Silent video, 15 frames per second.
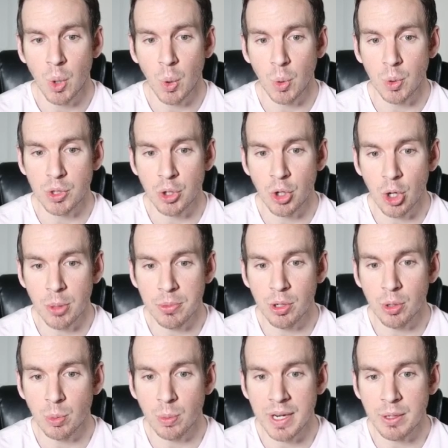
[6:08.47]
or
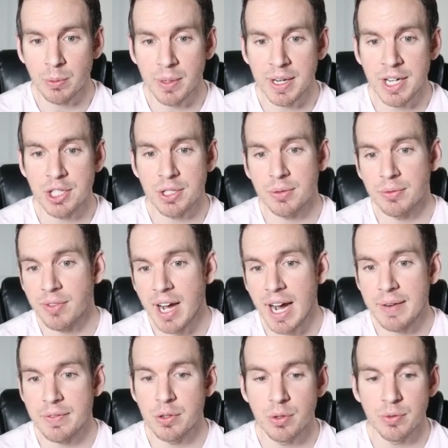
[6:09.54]
terminal rate range of
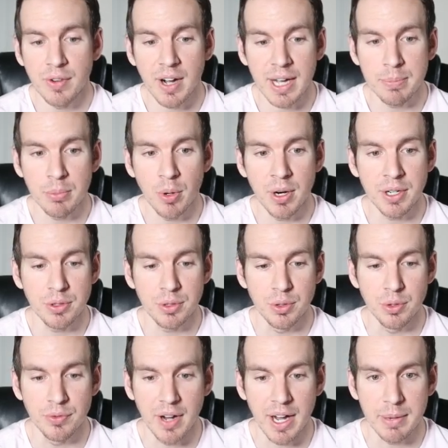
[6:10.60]
5 to
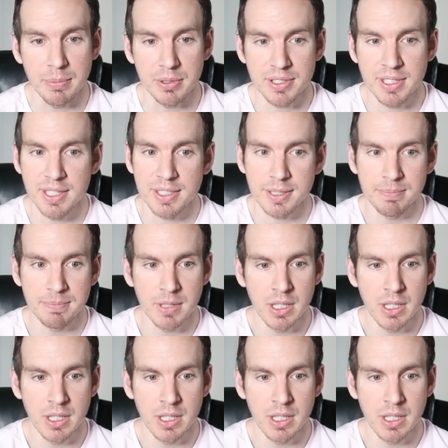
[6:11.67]
5.25%.